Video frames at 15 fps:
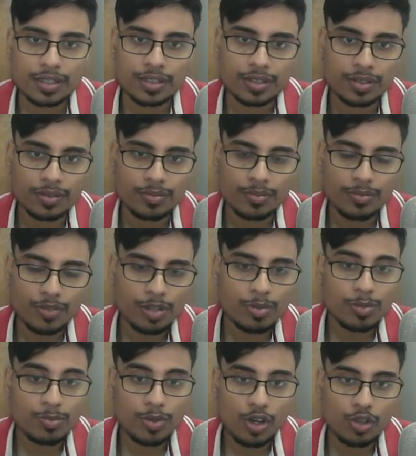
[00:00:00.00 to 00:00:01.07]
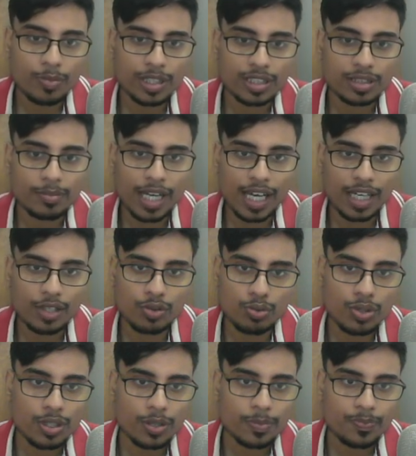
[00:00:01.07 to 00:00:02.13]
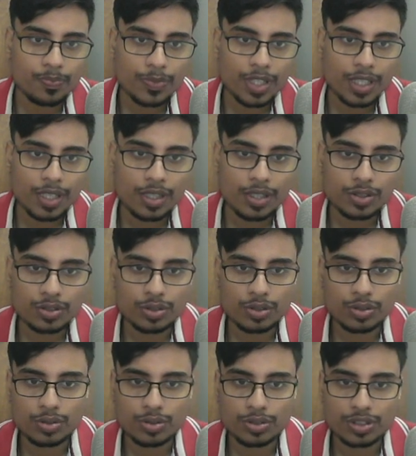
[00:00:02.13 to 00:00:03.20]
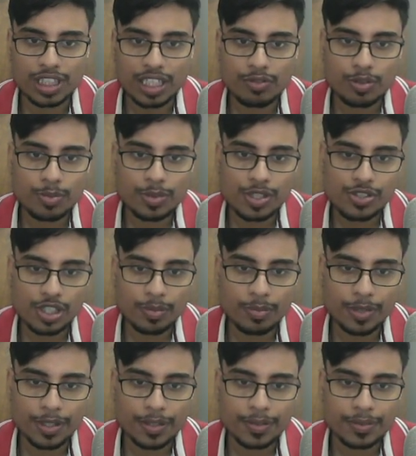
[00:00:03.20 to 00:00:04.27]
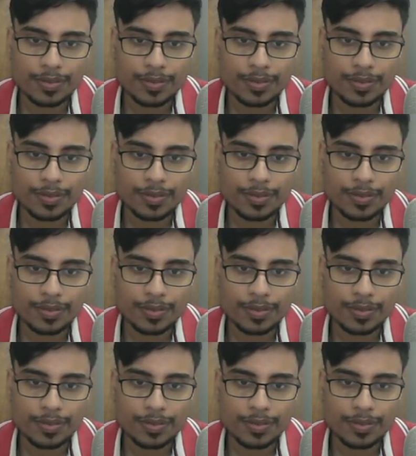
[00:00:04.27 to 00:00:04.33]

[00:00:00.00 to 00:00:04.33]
will be blocked by the black rook. So that would be a checkmate.